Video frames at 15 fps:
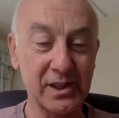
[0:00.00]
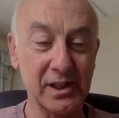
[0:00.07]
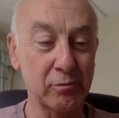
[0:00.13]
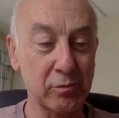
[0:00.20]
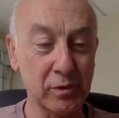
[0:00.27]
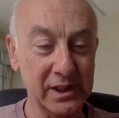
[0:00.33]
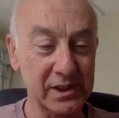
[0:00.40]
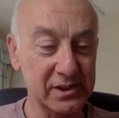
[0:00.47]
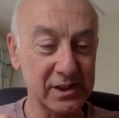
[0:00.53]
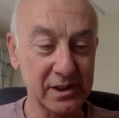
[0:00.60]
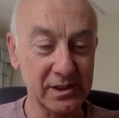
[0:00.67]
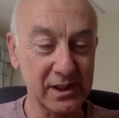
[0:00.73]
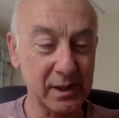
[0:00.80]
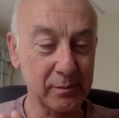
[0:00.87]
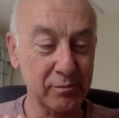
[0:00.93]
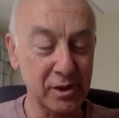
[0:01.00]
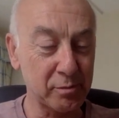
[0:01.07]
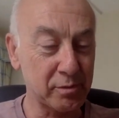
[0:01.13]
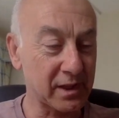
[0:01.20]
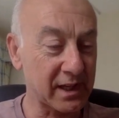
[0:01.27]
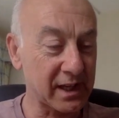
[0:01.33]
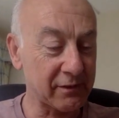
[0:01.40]
You know, what is the
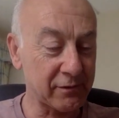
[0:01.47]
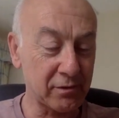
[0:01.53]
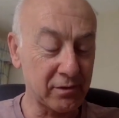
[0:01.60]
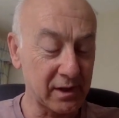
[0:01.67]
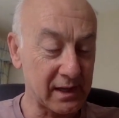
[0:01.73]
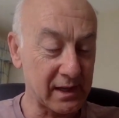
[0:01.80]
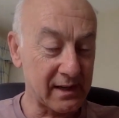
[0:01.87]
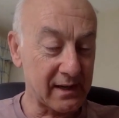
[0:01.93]
appropriate level?